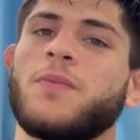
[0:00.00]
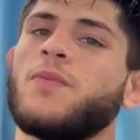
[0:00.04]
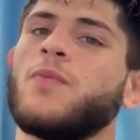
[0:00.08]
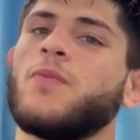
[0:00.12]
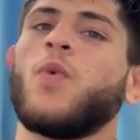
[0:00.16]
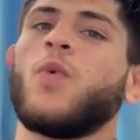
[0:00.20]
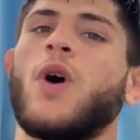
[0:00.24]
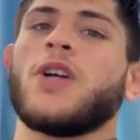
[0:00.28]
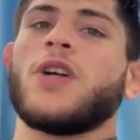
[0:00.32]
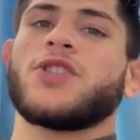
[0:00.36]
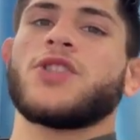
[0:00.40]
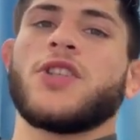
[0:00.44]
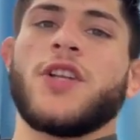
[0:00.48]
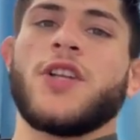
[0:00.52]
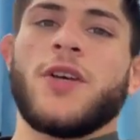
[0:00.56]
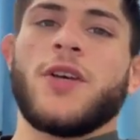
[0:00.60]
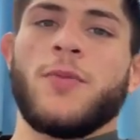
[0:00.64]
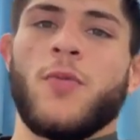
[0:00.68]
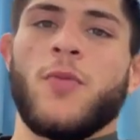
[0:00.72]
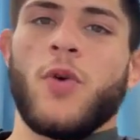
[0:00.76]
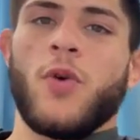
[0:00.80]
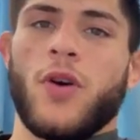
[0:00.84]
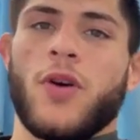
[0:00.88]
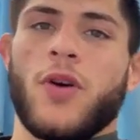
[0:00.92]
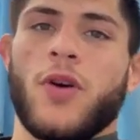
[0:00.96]
watching
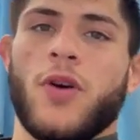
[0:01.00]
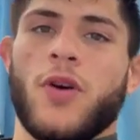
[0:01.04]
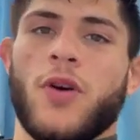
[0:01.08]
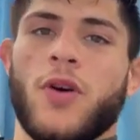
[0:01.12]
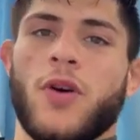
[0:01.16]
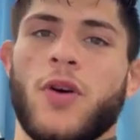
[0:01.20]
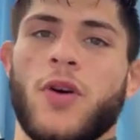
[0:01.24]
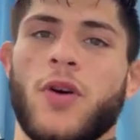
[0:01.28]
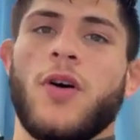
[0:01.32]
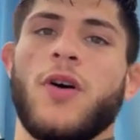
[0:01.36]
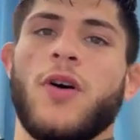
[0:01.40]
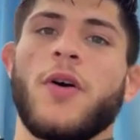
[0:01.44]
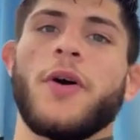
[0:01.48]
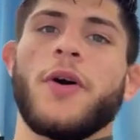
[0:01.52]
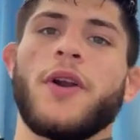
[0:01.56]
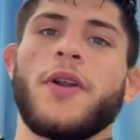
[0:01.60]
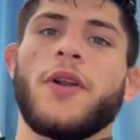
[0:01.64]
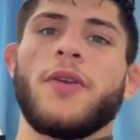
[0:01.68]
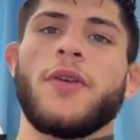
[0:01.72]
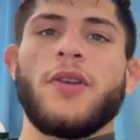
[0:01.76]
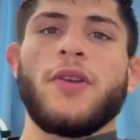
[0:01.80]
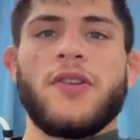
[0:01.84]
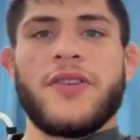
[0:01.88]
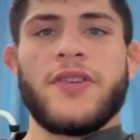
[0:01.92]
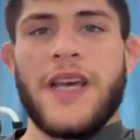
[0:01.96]
him work hard
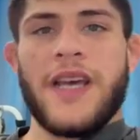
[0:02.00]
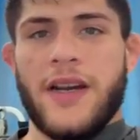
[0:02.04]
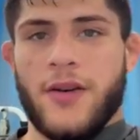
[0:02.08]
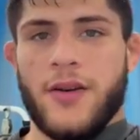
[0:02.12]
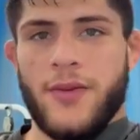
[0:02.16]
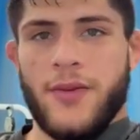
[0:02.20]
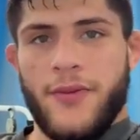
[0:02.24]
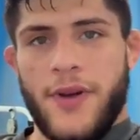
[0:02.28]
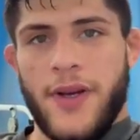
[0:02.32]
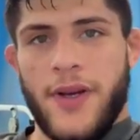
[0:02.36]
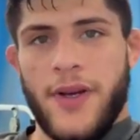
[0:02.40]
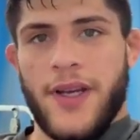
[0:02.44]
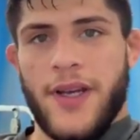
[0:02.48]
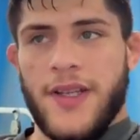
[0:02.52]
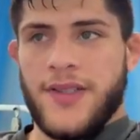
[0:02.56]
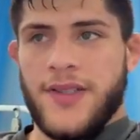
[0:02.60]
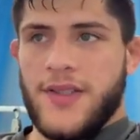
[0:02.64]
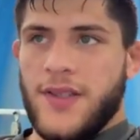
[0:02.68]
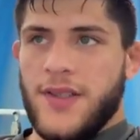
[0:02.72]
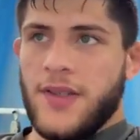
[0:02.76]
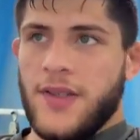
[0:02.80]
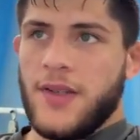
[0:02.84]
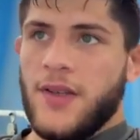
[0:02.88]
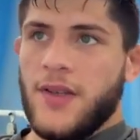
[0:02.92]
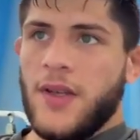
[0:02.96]
and sacrifice
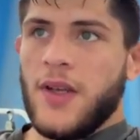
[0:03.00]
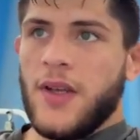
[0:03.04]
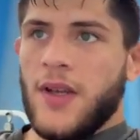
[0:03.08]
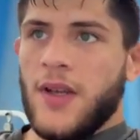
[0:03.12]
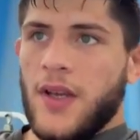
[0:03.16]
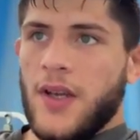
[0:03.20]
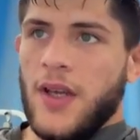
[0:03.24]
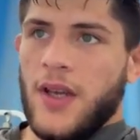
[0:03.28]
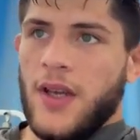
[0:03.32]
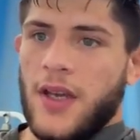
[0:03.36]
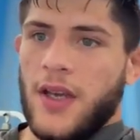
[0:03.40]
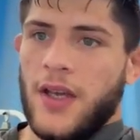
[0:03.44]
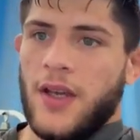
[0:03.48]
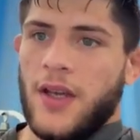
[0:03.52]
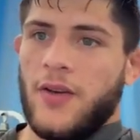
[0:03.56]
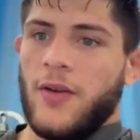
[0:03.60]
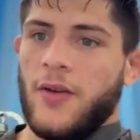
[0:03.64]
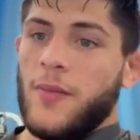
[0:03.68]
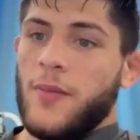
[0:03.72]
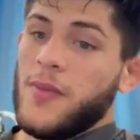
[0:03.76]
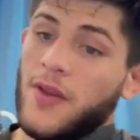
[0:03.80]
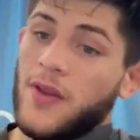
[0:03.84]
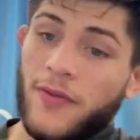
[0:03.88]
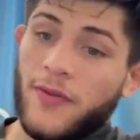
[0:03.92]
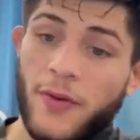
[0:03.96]
and I
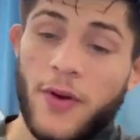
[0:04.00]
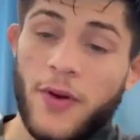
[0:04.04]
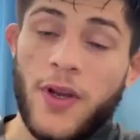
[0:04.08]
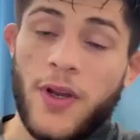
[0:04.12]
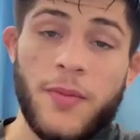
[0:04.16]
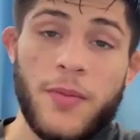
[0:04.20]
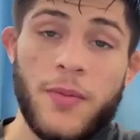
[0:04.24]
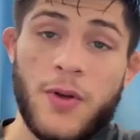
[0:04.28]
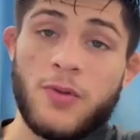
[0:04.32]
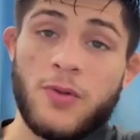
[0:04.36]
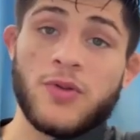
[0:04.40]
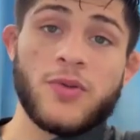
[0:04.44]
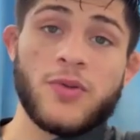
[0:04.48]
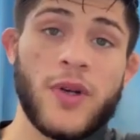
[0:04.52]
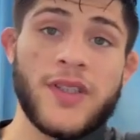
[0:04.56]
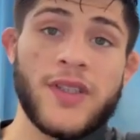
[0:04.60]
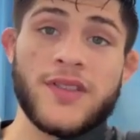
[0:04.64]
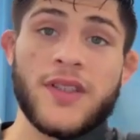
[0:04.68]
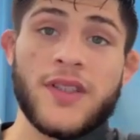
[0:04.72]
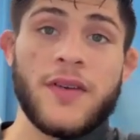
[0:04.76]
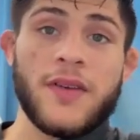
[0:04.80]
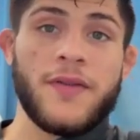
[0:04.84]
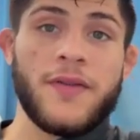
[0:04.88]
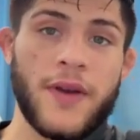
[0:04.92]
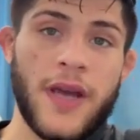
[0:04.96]
mean for him he was raising
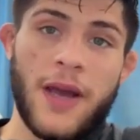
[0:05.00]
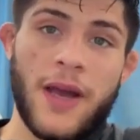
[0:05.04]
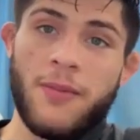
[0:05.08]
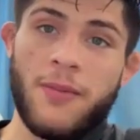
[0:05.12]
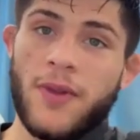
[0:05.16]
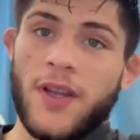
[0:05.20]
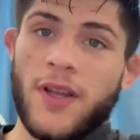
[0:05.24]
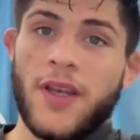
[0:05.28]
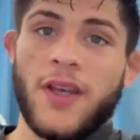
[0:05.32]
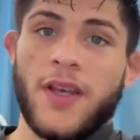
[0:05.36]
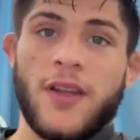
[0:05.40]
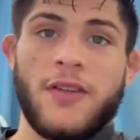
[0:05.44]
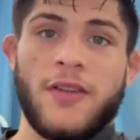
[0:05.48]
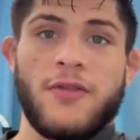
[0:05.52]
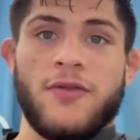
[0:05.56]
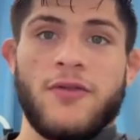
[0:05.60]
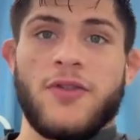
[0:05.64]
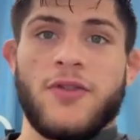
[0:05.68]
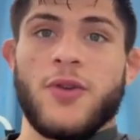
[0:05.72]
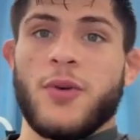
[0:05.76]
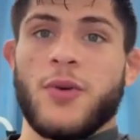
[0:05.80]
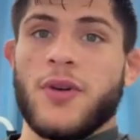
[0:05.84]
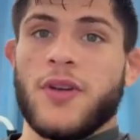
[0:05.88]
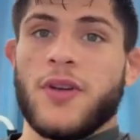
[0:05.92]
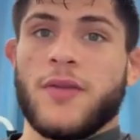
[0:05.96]
a family and
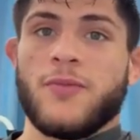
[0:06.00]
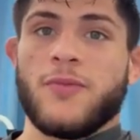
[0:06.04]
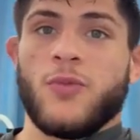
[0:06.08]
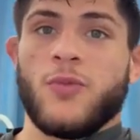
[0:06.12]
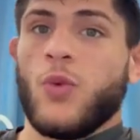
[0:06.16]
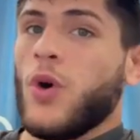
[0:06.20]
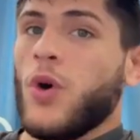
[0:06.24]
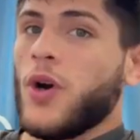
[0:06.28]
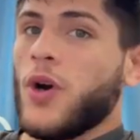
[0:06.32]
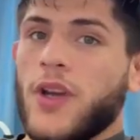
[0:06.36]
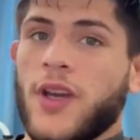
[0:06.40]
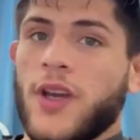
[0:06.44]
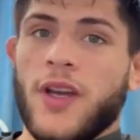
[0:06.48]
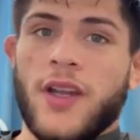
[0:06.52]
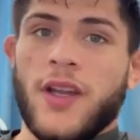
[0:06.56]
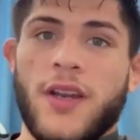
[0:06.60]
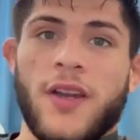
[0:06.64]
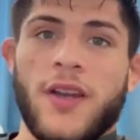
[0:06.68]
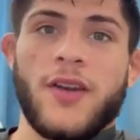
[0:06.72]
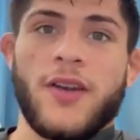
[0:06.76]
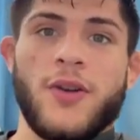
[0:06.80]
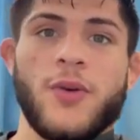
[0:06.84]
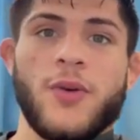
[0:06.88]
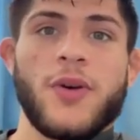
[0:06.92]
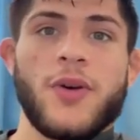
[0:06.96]
working
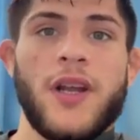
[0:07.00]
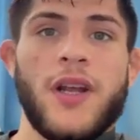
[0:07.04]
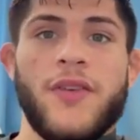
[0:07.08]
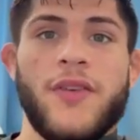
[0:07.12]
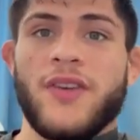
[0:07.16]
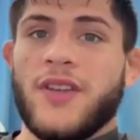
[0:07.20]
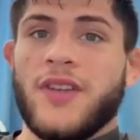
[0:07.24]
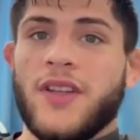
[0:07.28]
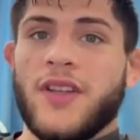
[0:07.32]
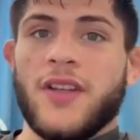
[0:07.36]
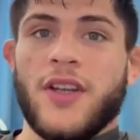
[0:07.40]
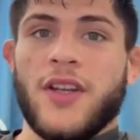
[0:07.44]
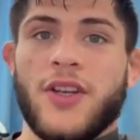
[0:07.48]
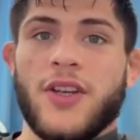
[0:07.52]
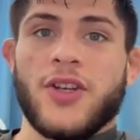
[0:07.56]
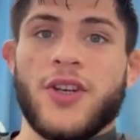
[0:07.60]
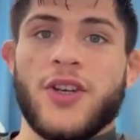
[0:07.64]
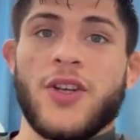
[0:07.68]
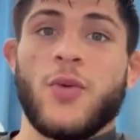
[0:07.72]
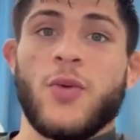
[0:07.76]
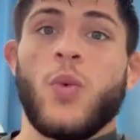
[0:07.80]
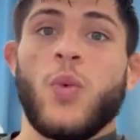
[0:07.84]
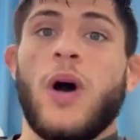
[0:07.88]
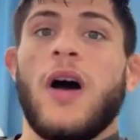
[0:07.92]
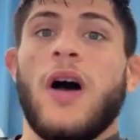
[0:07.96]
and doing everything that he
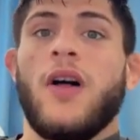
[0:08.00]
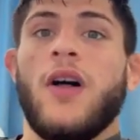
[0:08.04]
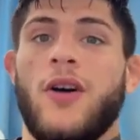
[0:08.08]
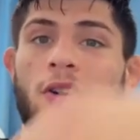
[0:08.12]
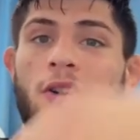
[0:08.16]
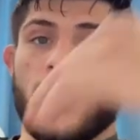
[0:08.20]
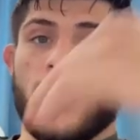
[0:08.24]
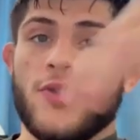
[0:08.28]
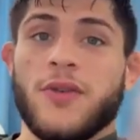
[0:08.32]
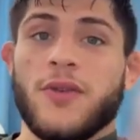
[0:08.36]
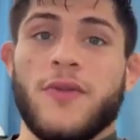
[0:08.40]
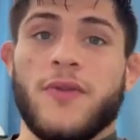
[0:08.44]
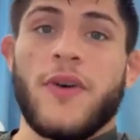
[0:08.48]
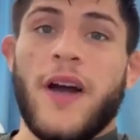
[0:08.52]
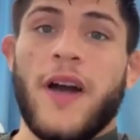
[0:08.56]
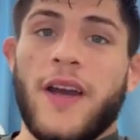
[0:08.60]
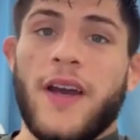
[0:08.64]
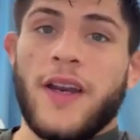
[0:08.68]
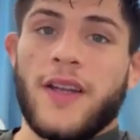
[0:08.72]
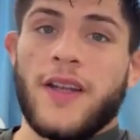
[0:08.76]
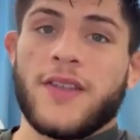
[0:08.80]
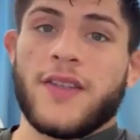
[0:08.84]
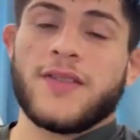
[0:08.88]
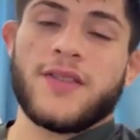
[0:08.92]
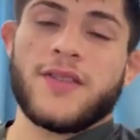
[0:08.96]
could while also
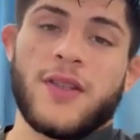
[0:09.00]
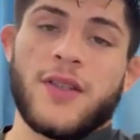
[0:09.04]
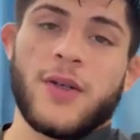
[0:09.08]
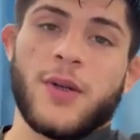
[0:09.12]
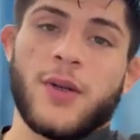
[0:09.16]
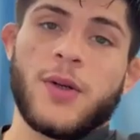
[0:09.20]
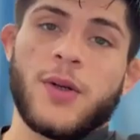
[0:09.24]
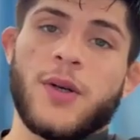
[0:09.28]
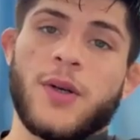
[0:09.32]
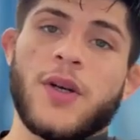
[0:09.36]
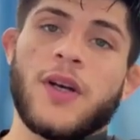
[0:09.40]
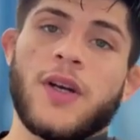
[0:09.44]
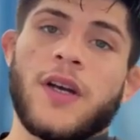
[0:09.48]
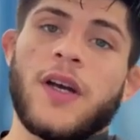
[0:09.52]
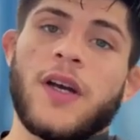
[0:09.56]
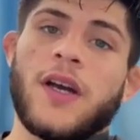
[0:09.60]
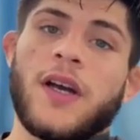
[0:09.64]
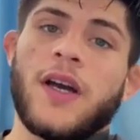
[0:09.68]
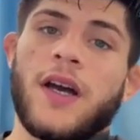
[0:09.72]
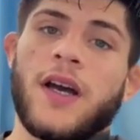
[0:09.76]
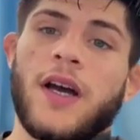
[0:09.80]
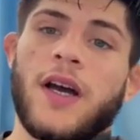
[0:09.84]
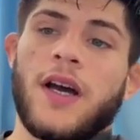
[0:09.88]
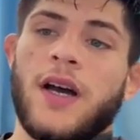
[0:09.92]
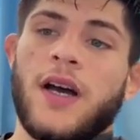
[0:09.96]
fighting. So
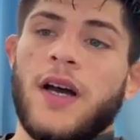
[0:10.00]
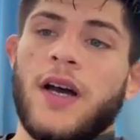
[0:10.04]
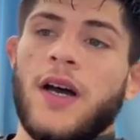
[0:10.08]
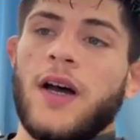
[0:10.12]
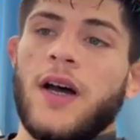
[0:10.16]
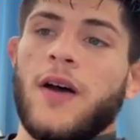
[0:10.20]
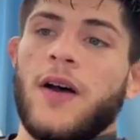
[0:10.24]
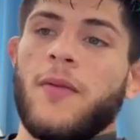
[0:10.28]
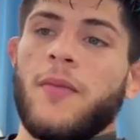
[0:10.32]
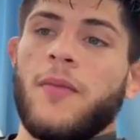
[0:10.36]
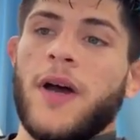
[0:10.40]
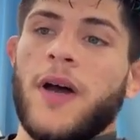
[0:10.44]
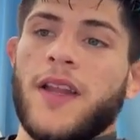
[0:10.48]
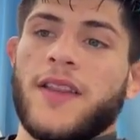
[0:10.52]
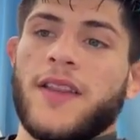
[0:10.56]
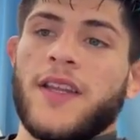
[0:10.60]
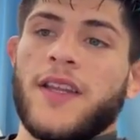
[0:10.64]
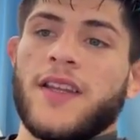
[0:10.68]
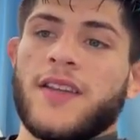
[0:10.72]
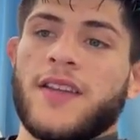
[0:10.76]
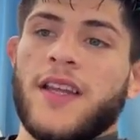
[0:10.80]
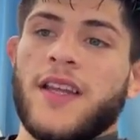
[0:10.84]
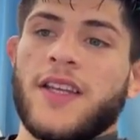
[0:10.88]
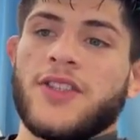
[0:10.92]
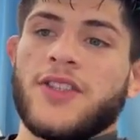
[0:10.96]
I
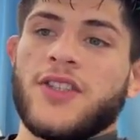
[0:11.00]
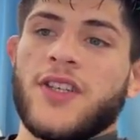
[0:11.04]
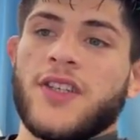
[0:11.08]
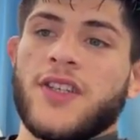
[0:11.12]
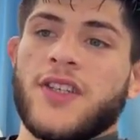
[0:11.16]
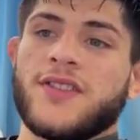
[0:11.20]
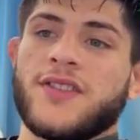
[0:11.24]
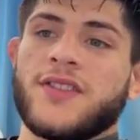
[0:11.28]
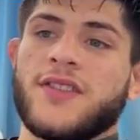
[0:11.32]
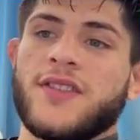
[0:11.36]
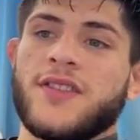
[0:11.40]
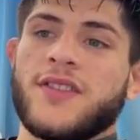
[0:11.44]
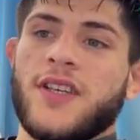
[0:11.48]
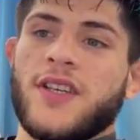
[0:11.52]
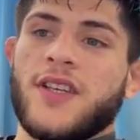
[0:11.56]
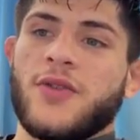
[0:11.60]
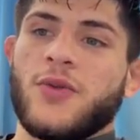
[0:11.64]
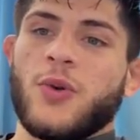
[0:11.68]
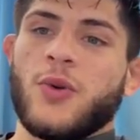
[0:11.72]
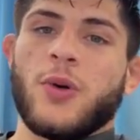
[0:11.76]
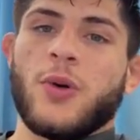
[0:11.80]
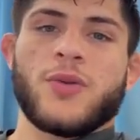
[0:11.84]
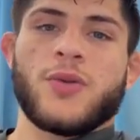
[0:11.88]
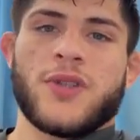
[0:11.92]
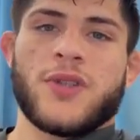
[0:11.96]
think that just it
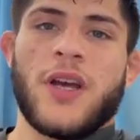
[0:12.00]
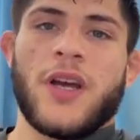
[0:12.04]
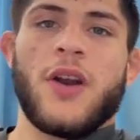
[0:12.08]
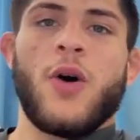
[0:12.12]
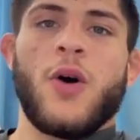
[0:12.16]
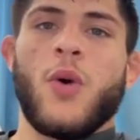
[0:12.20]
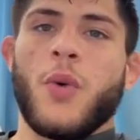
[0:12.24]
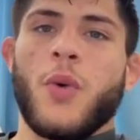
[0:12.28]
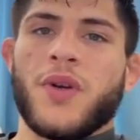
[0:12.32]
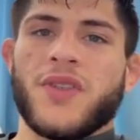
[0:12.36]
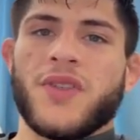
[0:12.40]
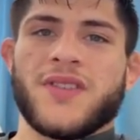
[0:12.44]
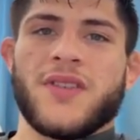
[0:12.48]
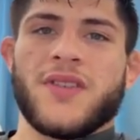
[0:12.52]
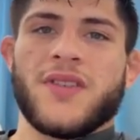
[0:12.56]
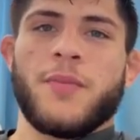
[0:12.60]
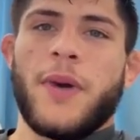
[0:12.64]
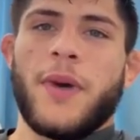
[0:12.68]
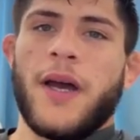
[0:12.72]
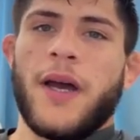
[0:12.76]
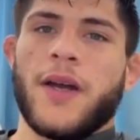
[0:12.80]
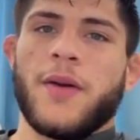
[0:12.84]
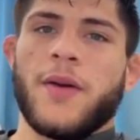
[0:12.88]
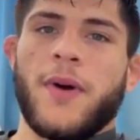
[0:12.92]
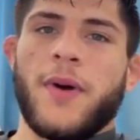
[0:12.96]
was kind of always in the
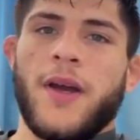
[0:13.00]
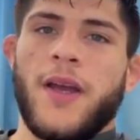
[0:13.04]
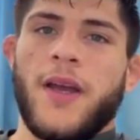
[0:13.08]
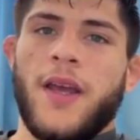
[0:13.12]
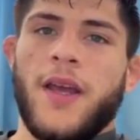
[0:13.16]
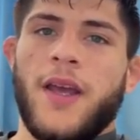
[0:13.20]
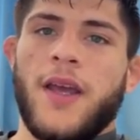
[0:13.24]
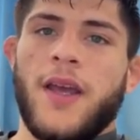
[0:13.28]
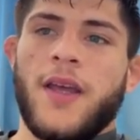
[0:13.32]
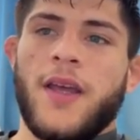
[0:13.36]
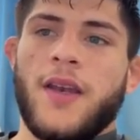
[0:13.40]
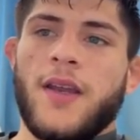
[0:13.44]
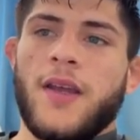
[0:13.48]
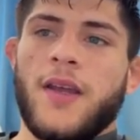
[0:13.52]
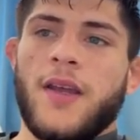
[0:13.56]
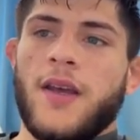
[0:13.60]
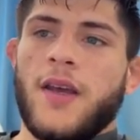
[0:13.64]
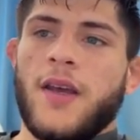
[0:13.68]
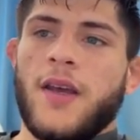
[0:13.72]
back of my head.